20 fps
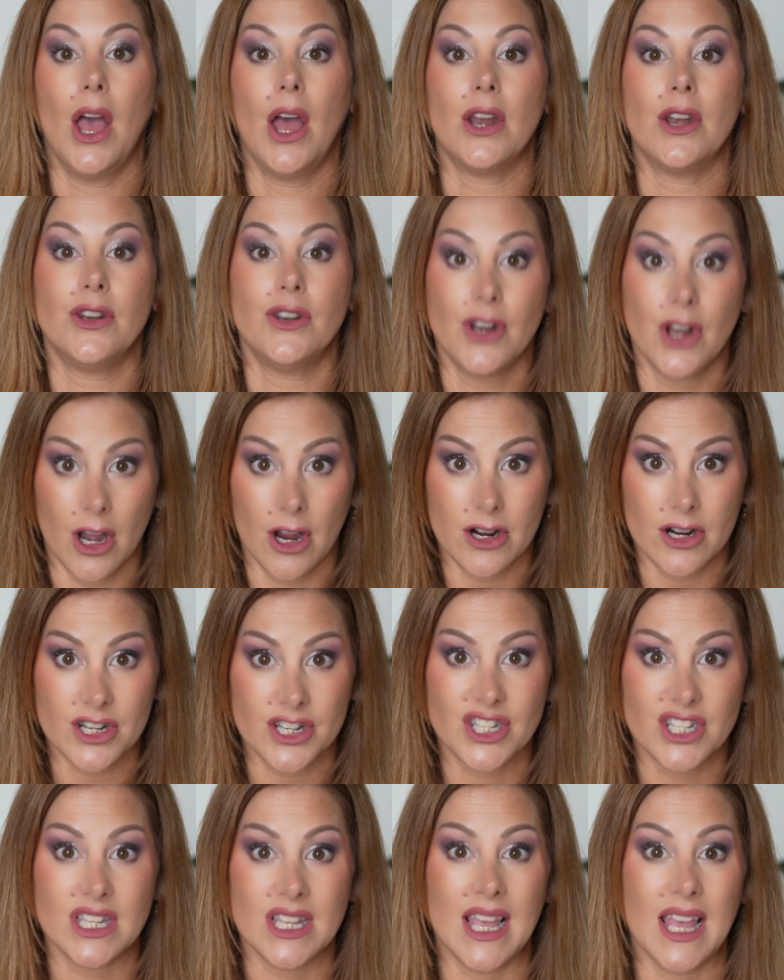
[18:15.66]

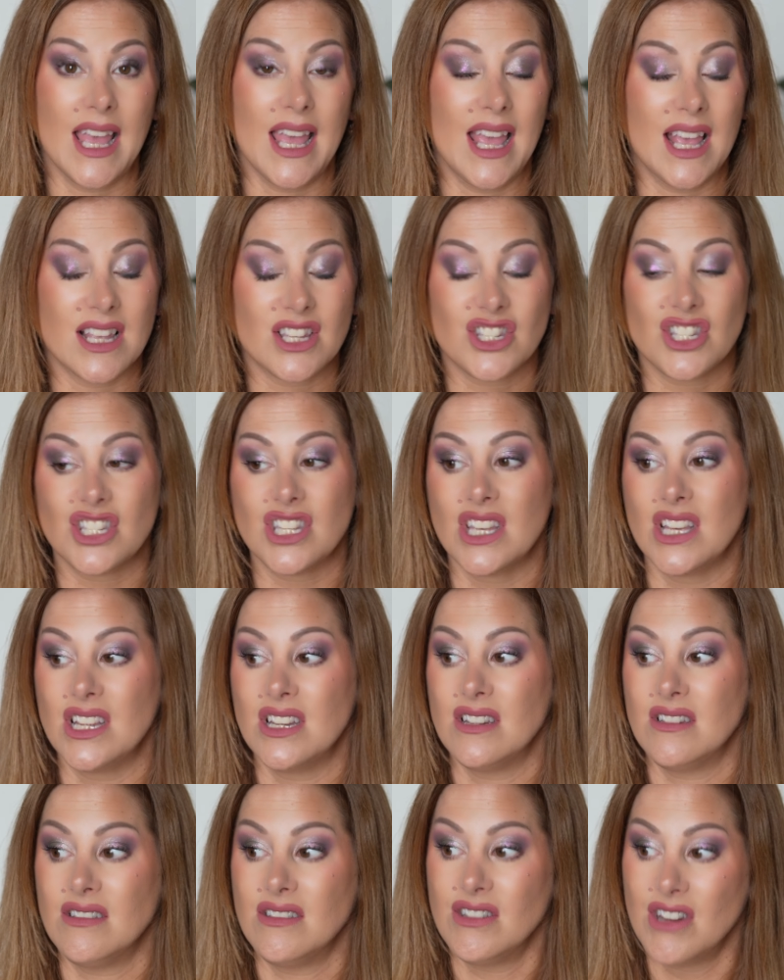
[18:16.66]
Nars is
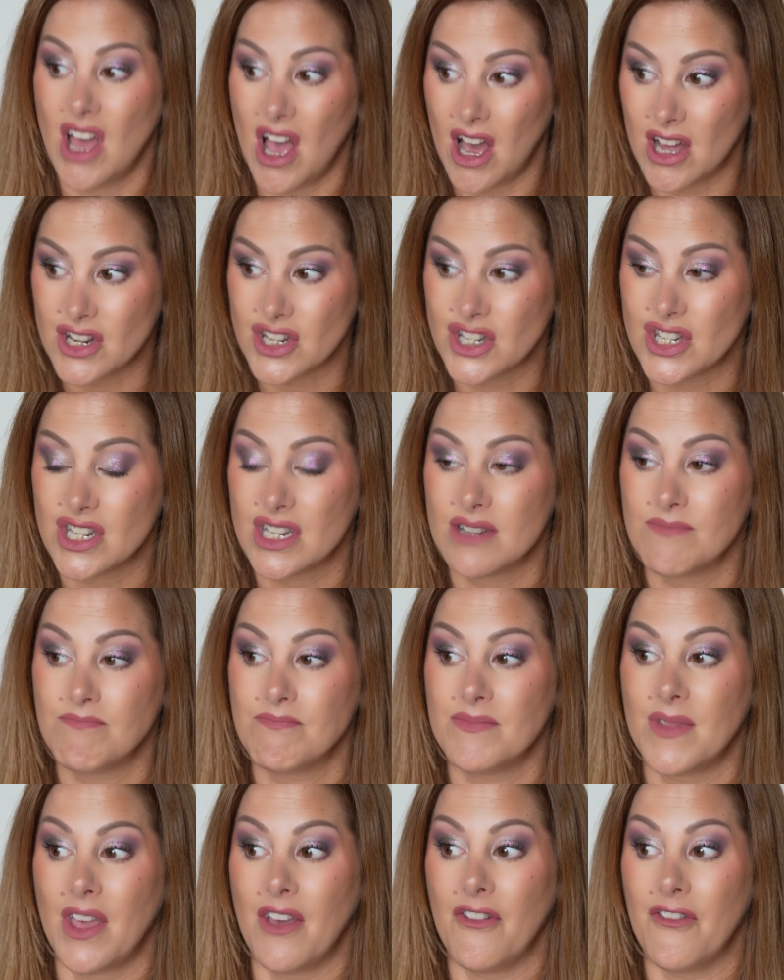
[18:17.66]
not
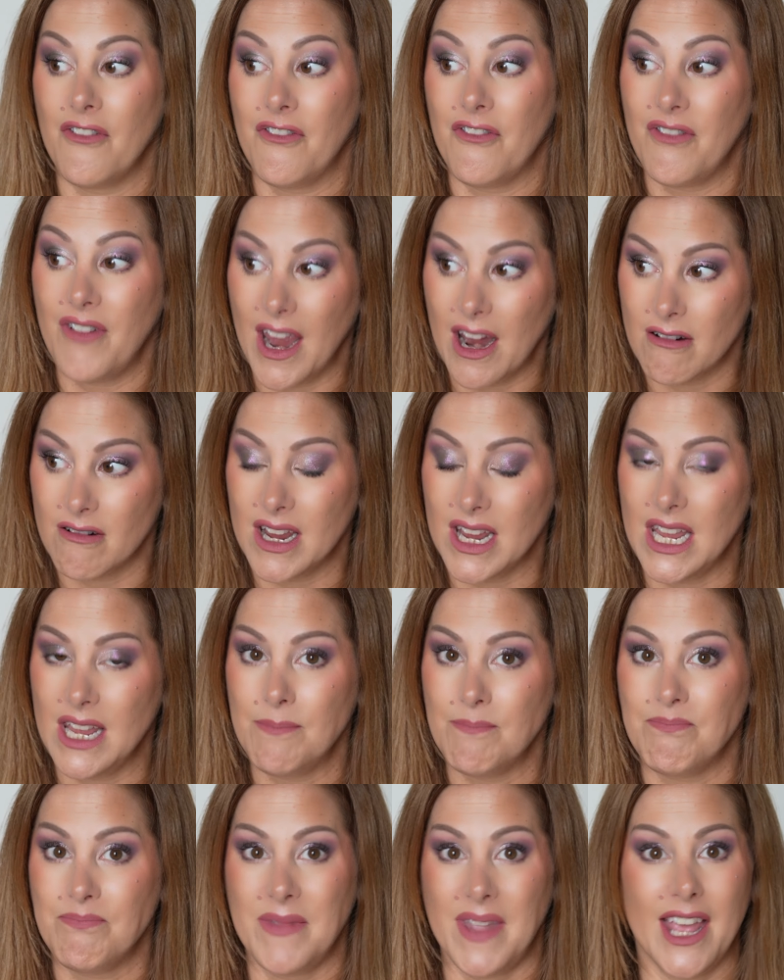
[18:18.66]

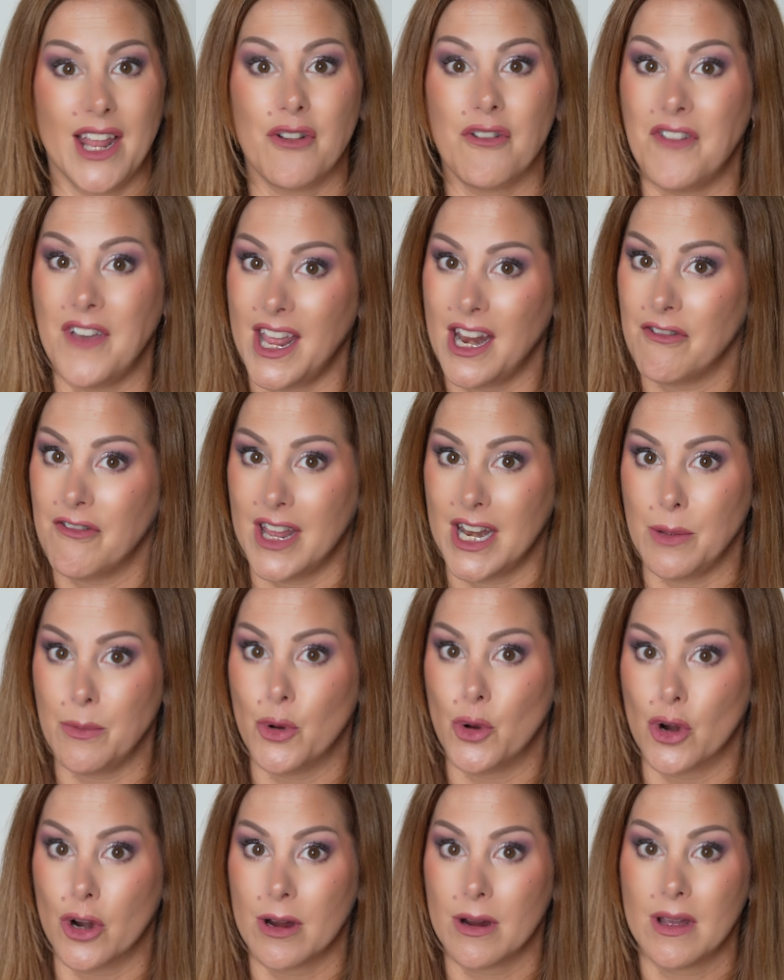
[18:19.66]
very innovative
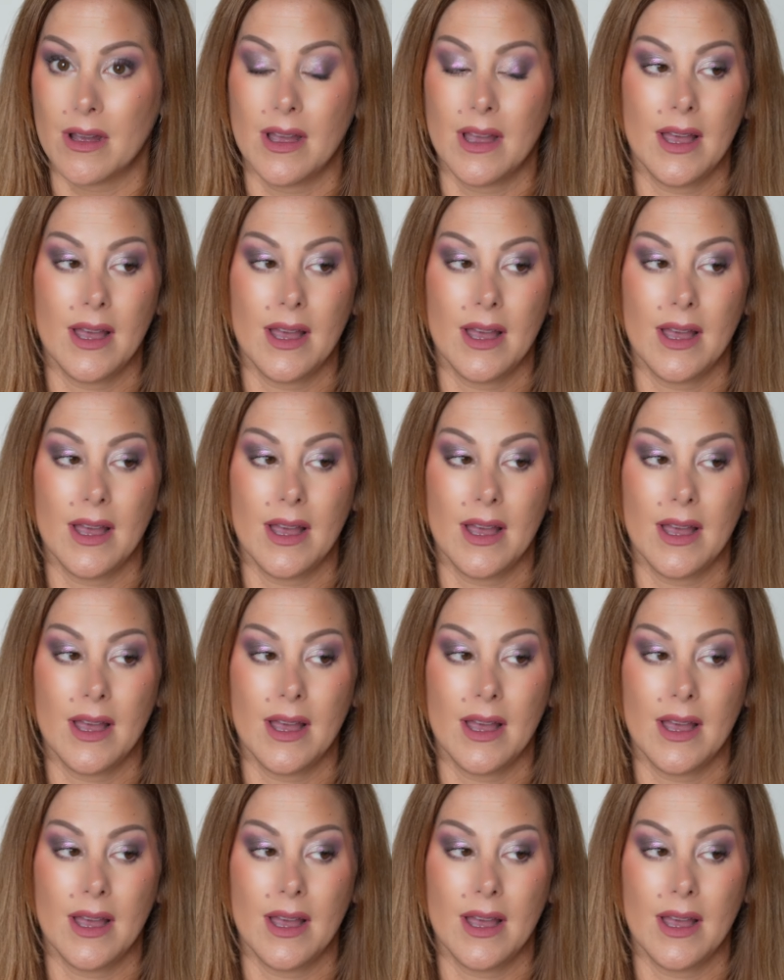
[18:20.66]
anymore.